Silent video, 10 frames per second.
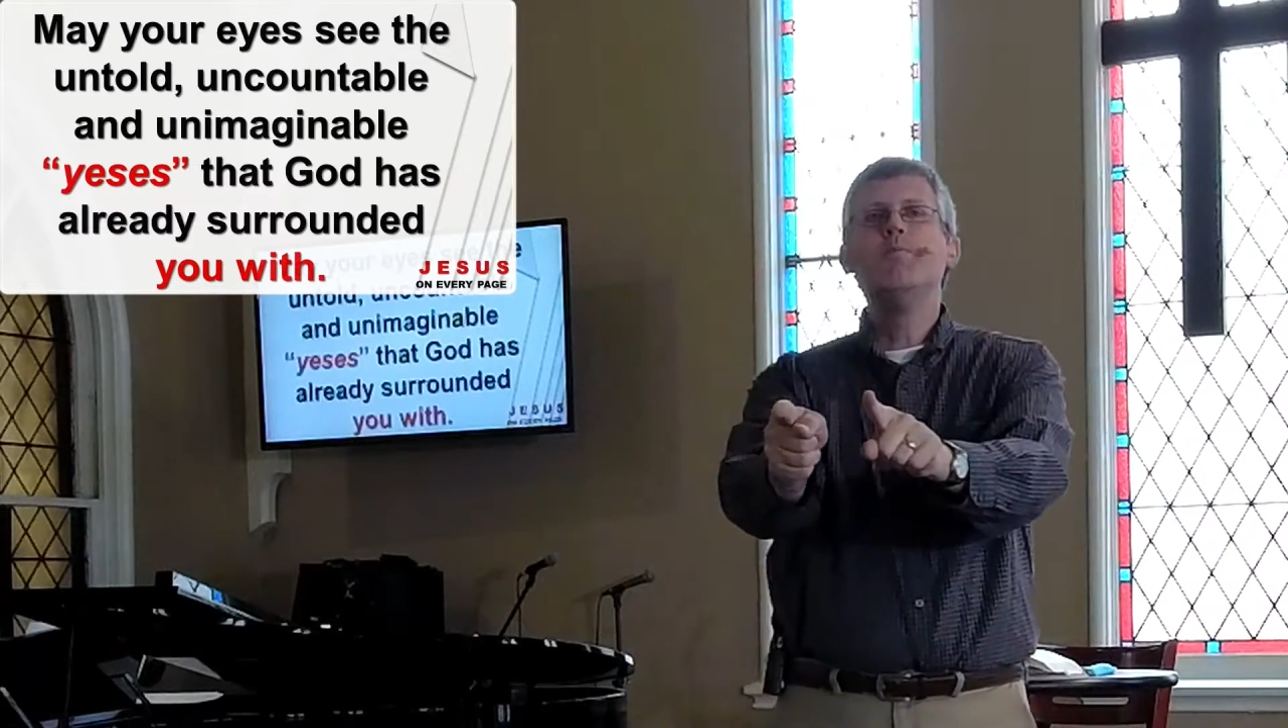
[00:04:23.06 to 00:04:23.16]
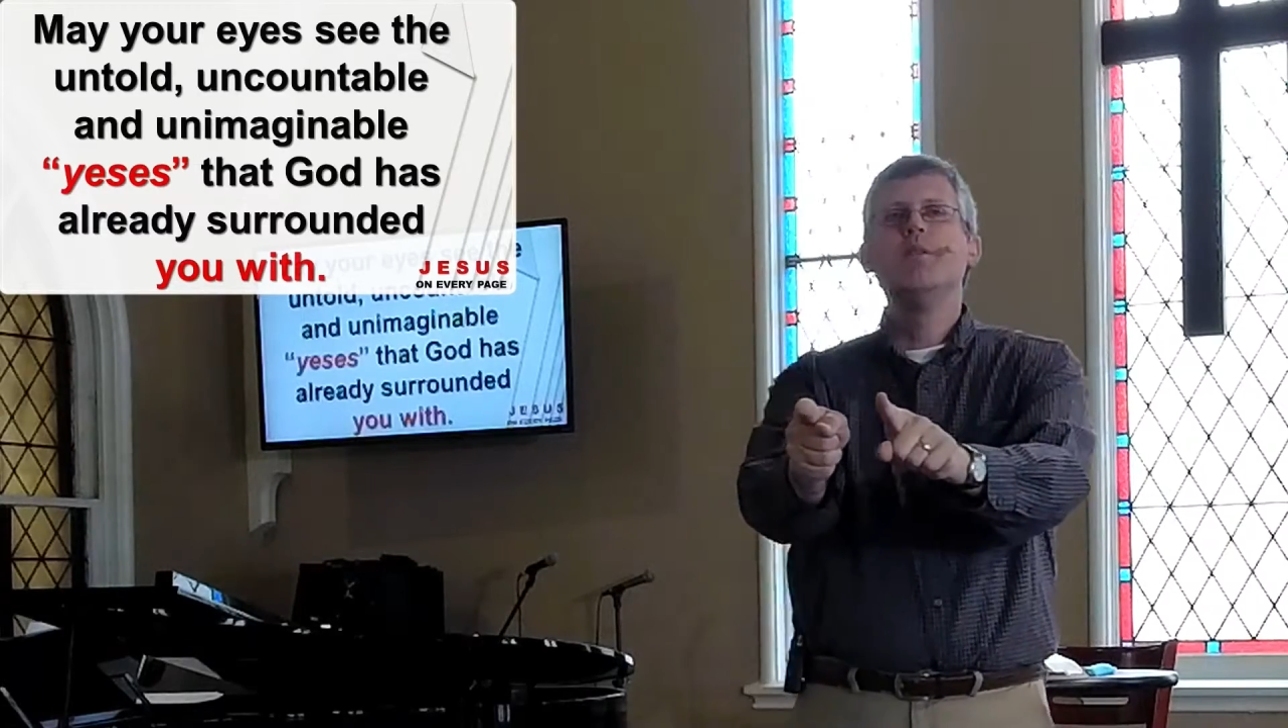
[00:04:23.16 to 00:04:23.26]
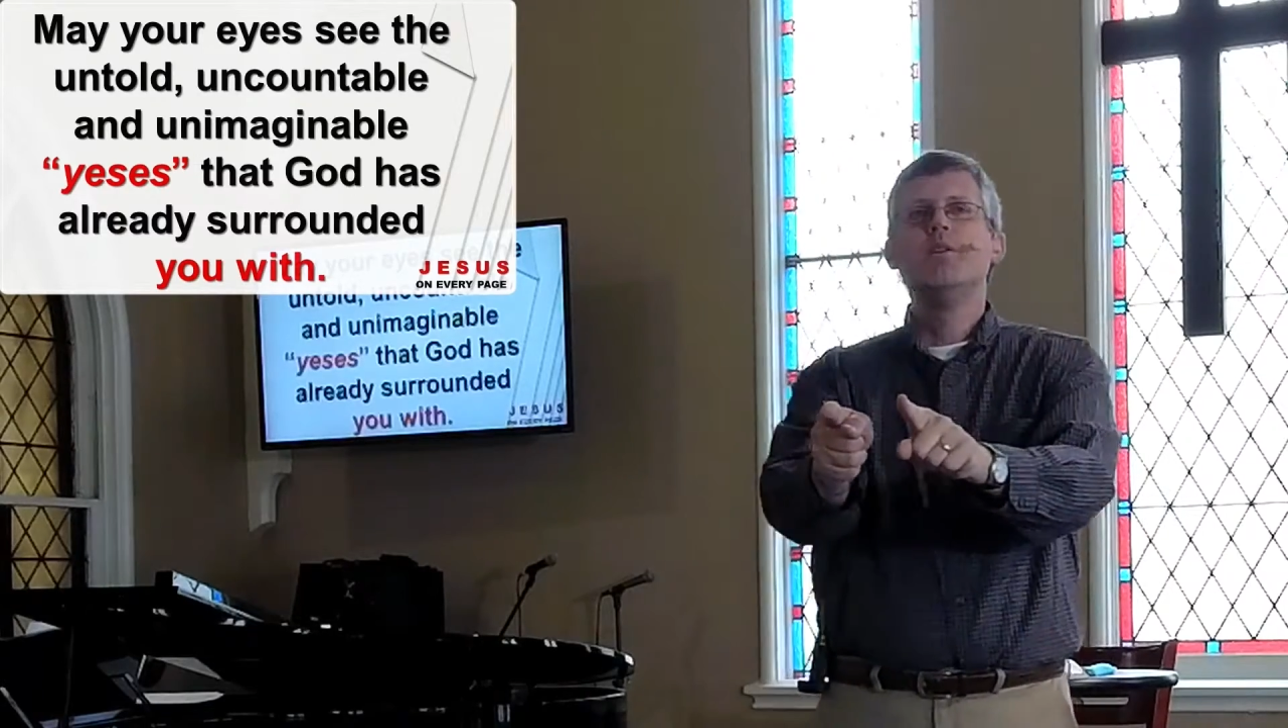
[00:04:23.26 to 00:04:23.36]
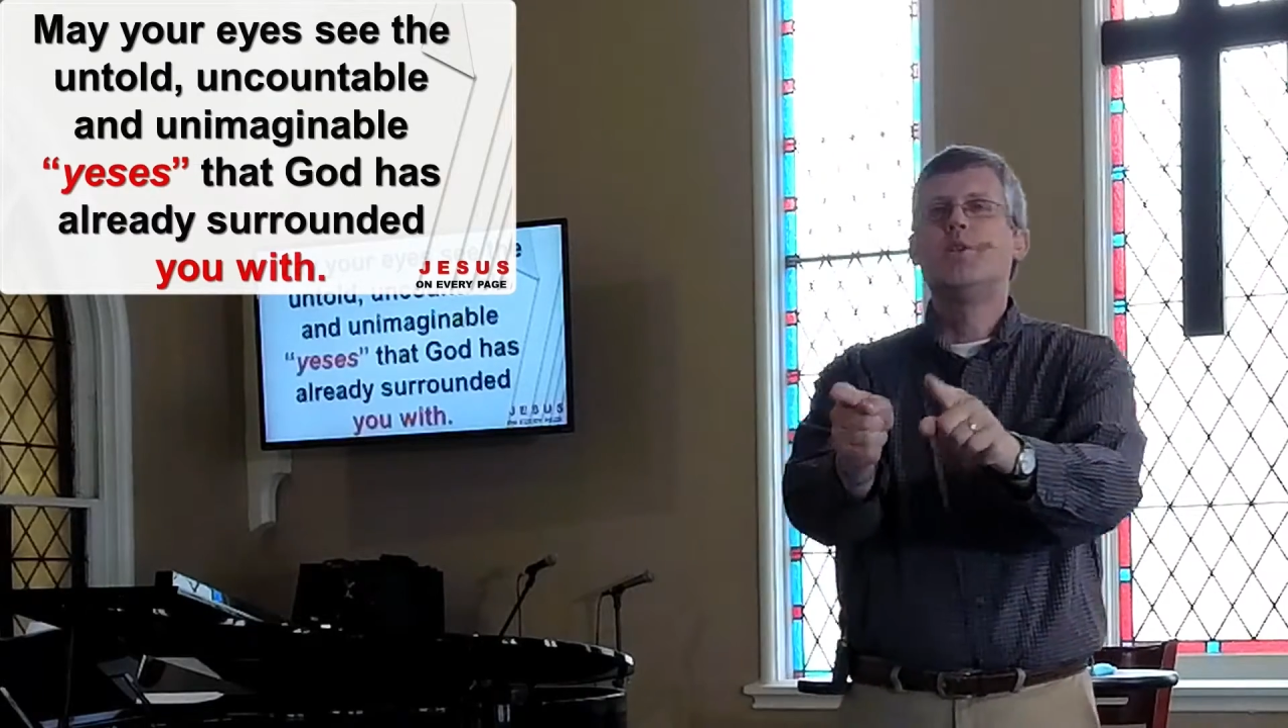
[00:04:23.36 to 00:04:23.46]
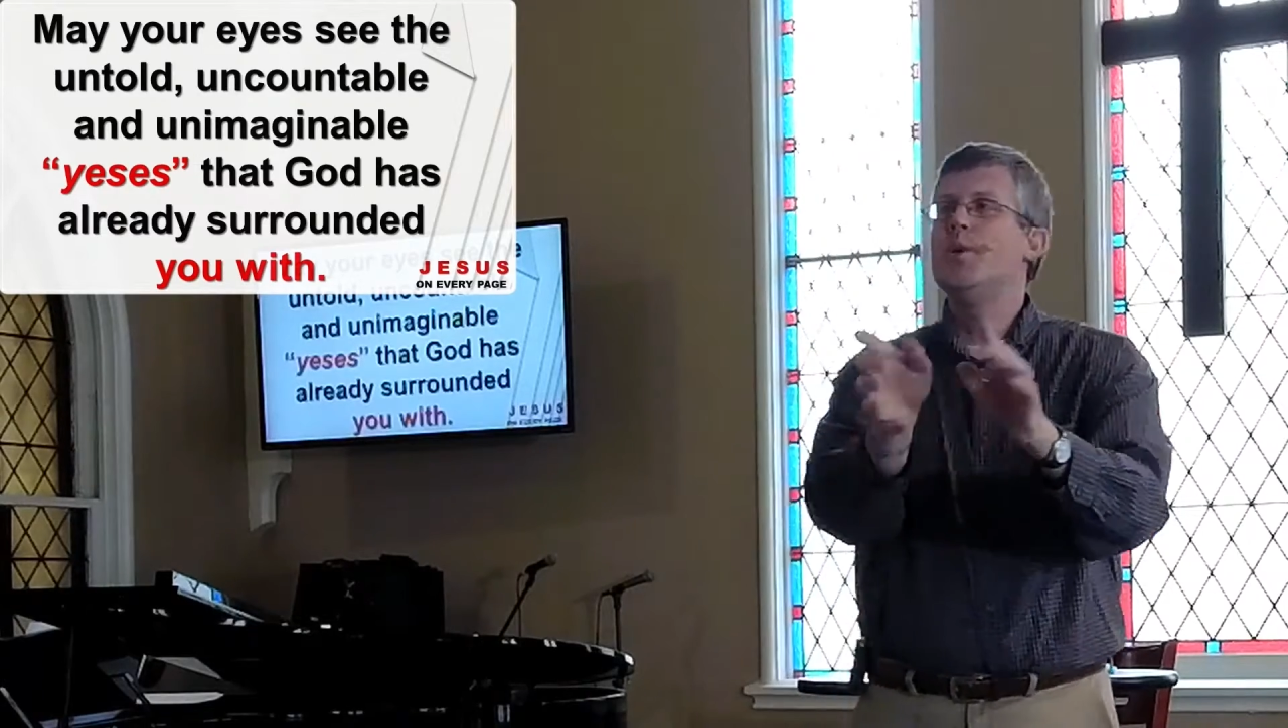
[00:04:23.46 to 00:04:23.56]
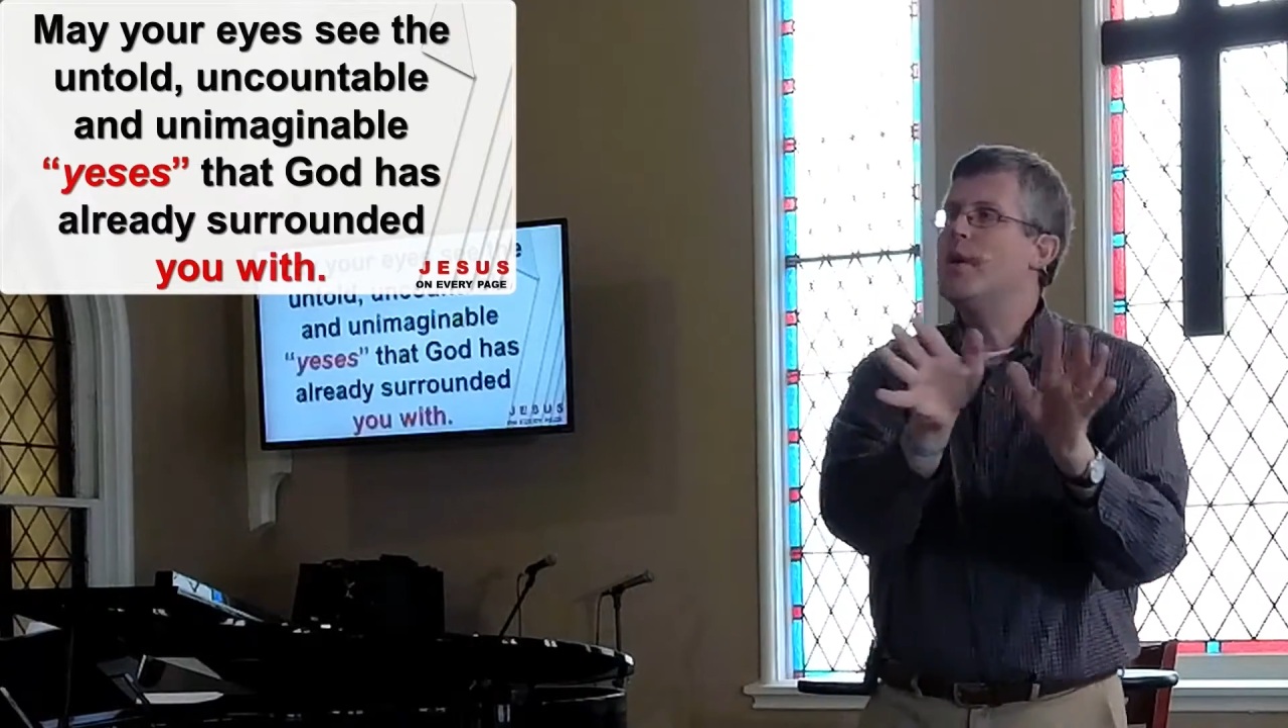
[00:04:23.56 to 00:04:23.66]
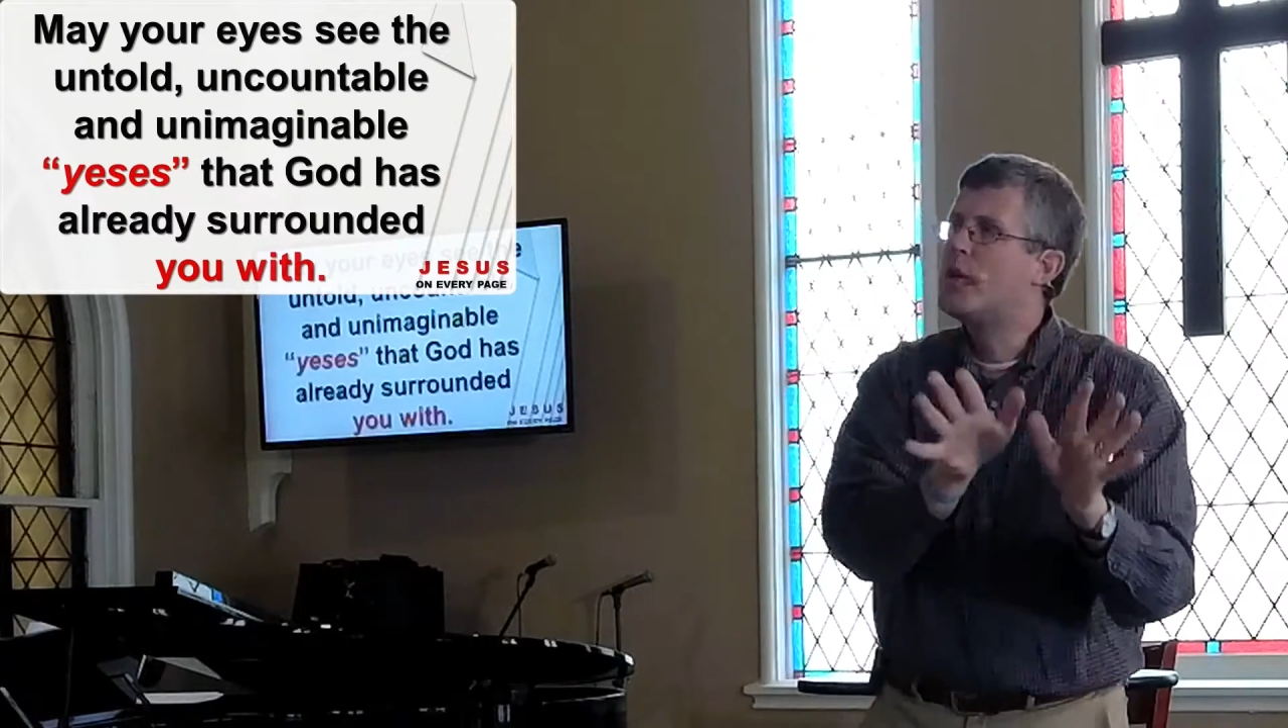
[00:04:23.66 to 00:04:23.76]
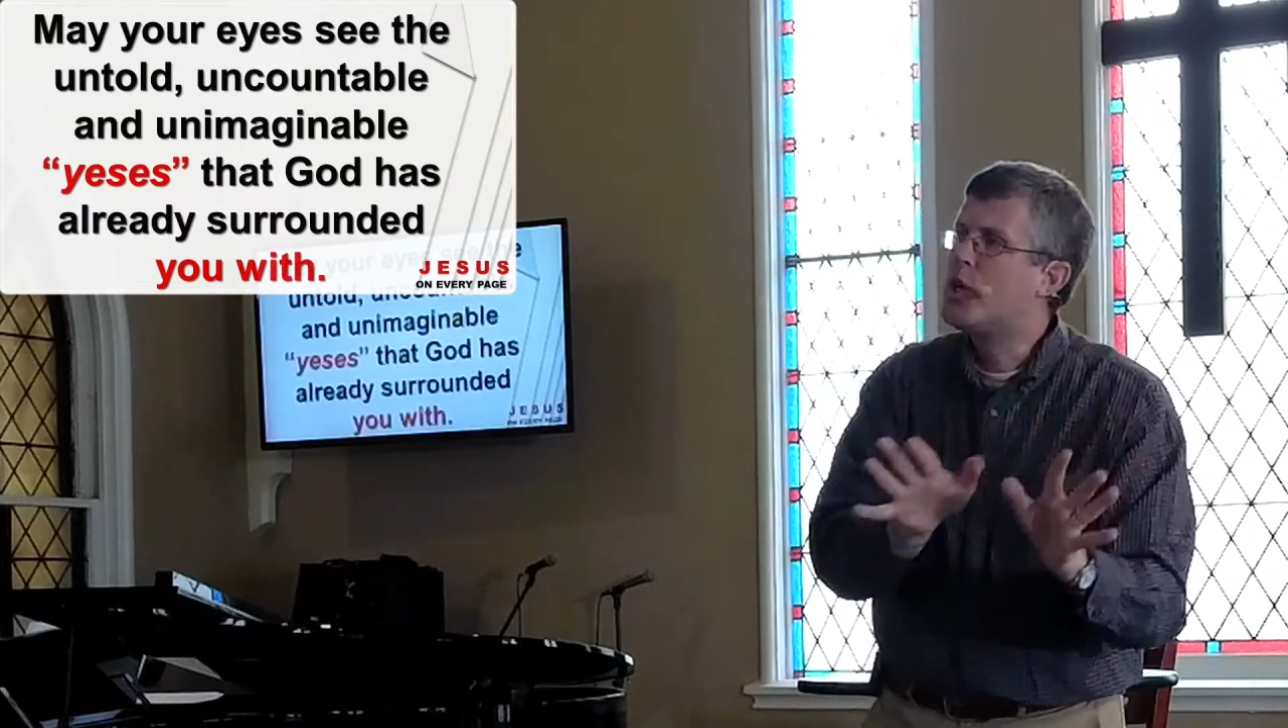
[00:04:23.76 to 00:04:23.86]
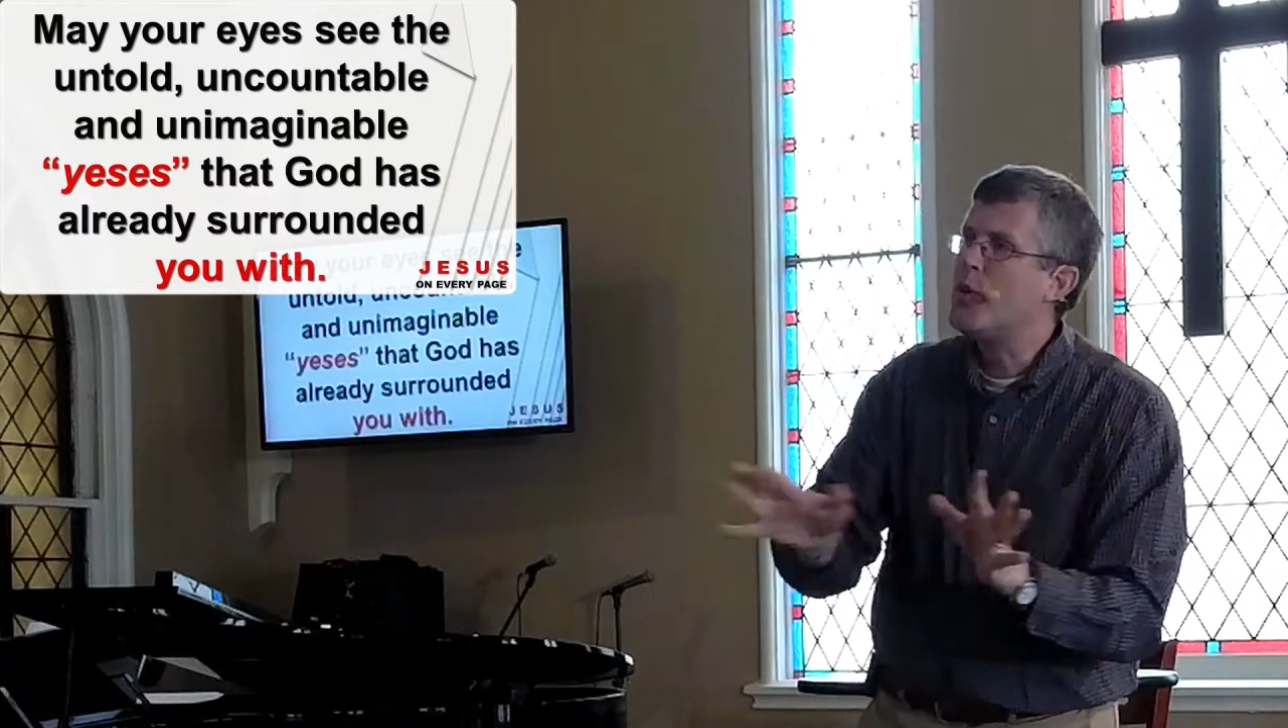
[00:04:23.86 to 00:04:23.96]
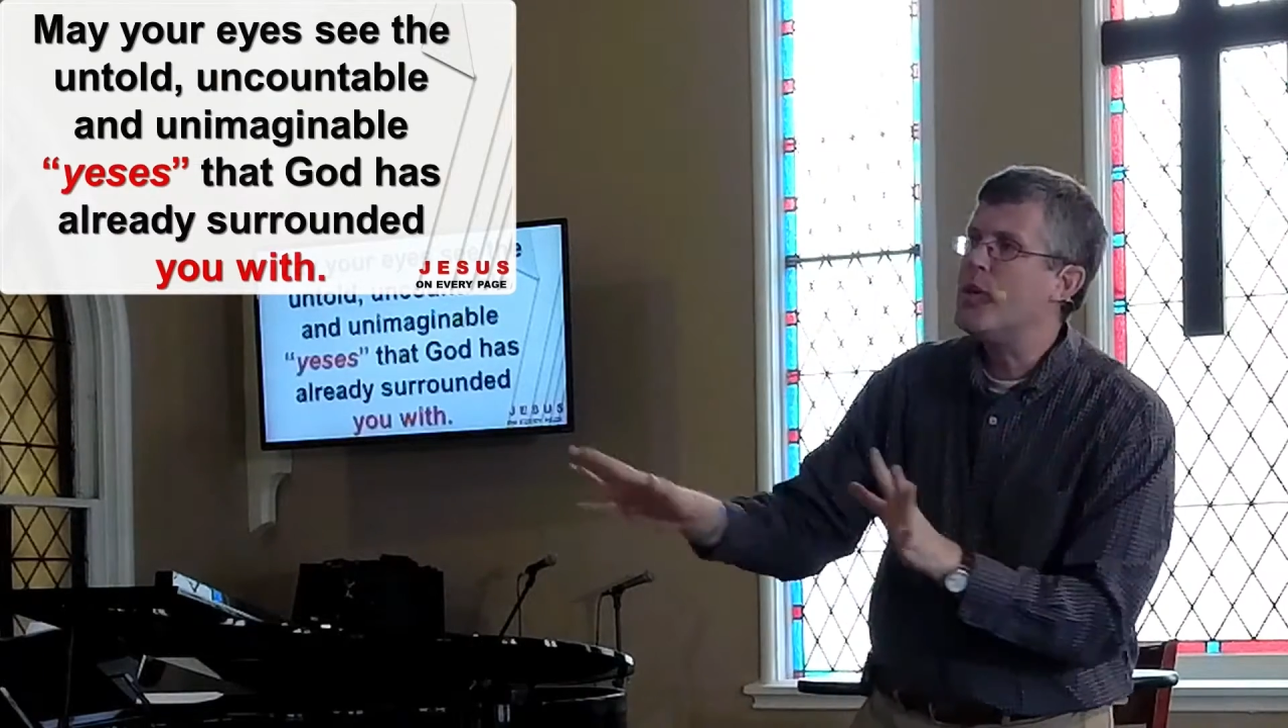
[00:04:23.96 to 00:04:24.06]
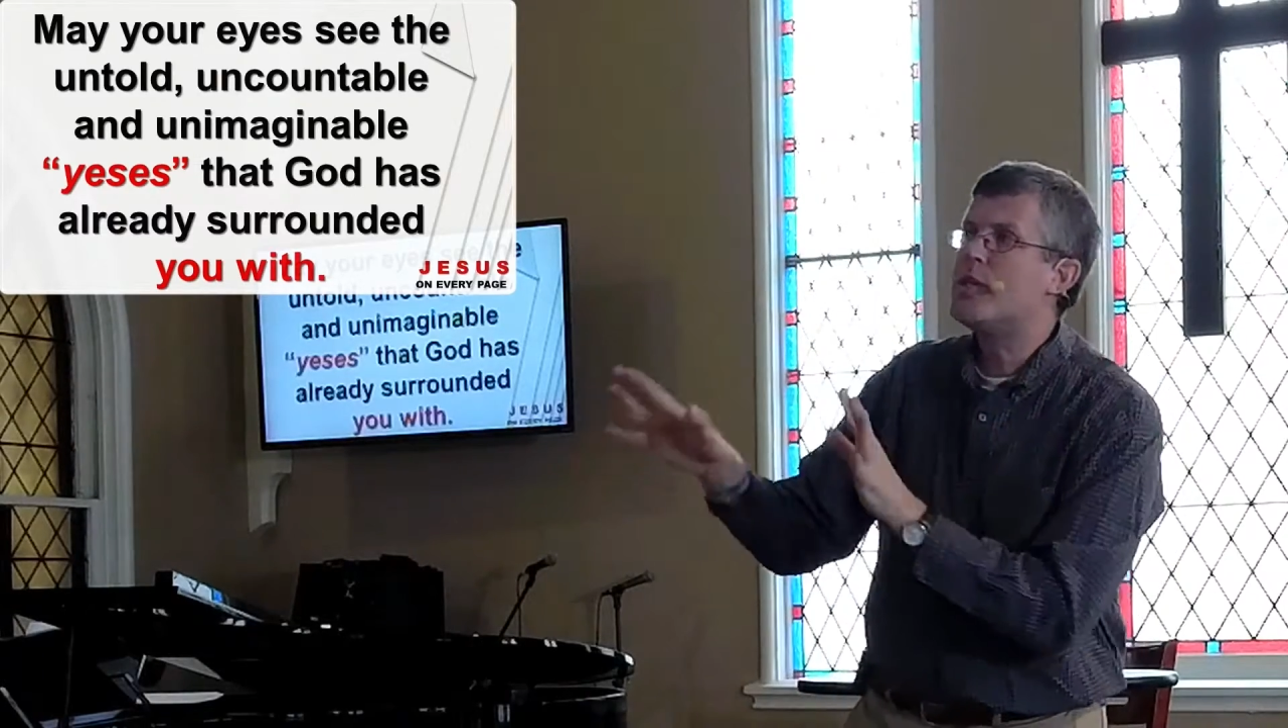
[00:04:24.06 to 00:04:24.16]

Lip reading: to encourage